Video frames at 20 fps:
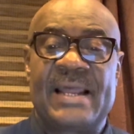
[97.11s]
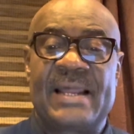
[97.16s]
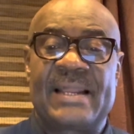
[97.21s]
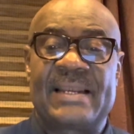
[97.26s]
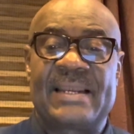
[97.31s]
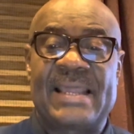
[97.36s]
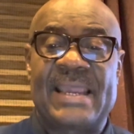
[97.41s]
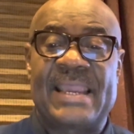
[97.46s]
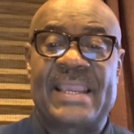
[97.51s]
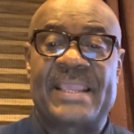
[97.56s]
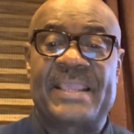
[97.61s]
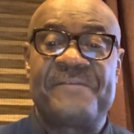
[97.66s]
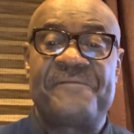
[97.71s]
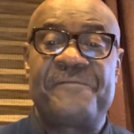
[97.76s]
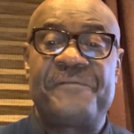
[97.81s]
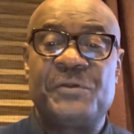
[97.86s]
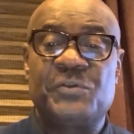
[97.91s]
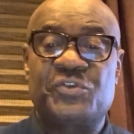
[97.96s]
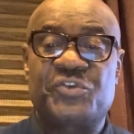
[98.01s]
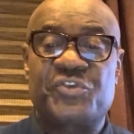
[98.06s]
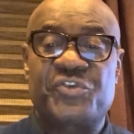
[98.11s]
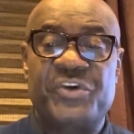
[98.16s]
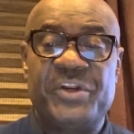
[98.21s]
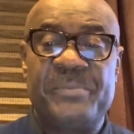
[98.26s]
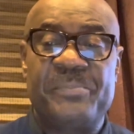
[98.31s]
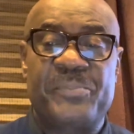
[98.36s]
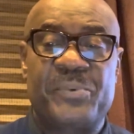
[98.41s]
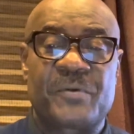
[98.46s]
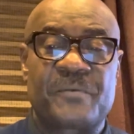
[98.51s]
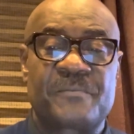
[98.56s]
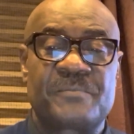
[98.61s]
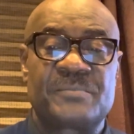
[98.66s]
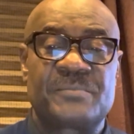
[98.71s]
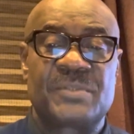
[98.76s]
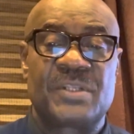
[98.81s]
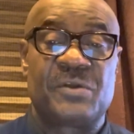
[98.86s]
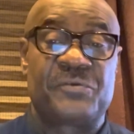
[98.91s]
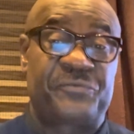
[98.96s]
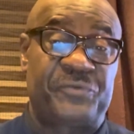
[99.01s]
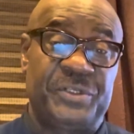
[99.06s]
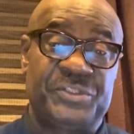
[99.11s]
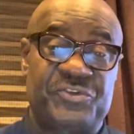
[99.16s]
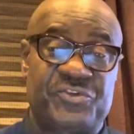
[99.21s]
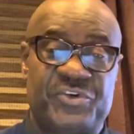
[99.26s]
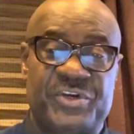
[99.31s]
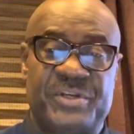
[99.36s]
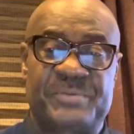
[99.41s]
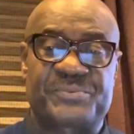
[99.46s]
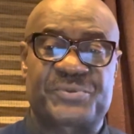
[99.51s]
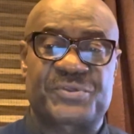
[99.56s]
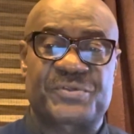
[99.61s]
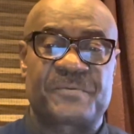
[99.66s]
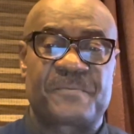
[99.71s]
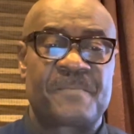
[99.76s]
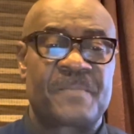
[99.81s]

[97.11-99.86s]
like a field trips,